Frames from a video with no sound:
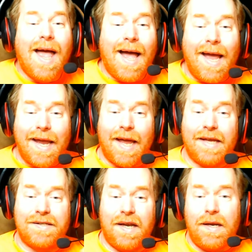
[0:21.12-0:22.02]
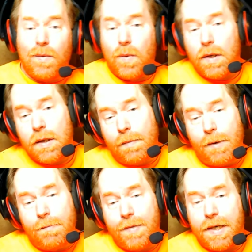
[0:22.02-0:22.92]
Hi guys and welcome,
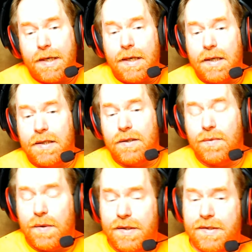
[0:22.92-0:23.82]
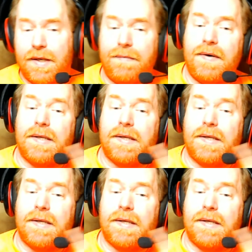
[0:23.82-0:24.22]
I'm Buddy1927